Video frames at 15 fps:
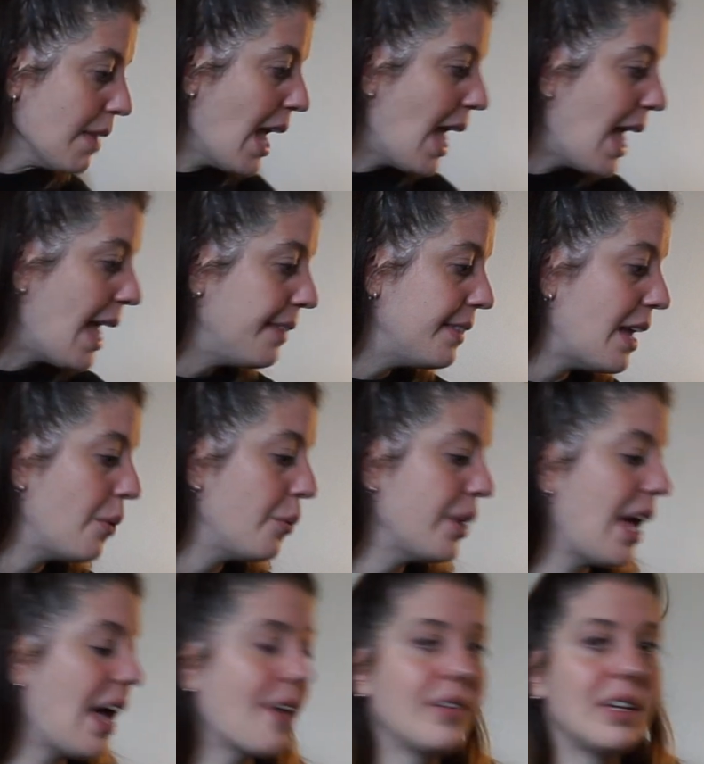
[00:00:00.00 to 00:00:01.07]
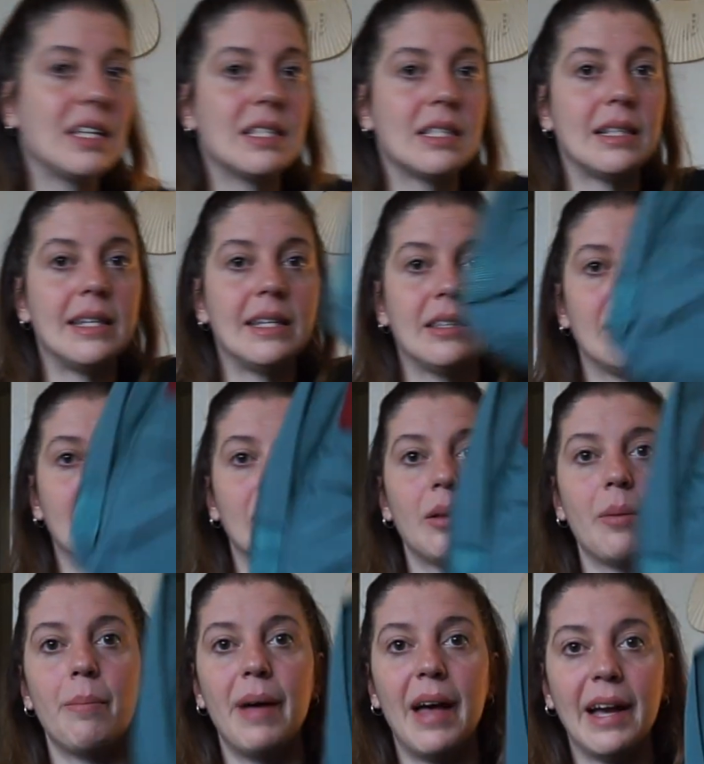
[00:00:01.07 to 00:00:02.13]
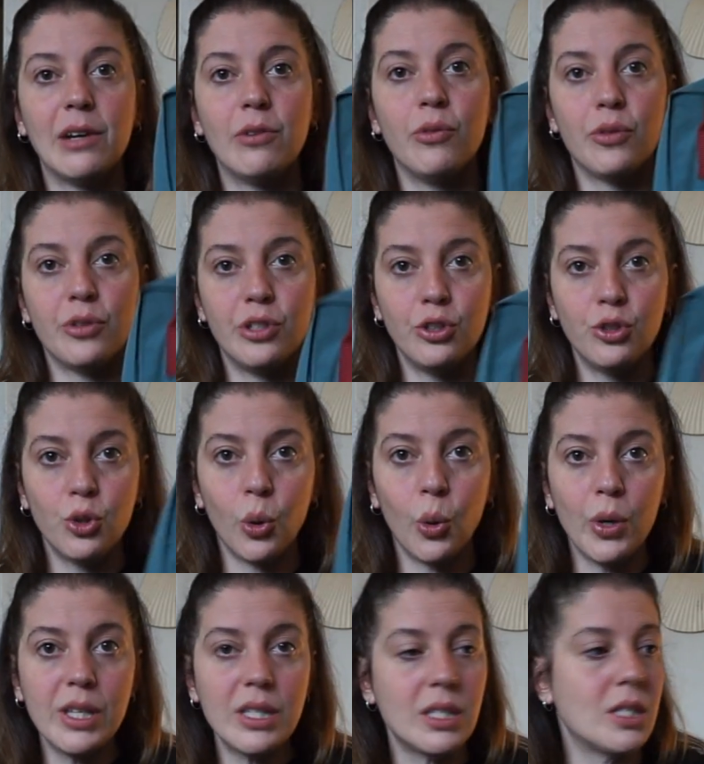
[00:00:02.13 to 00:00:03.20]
And then we have his little bag for the toys.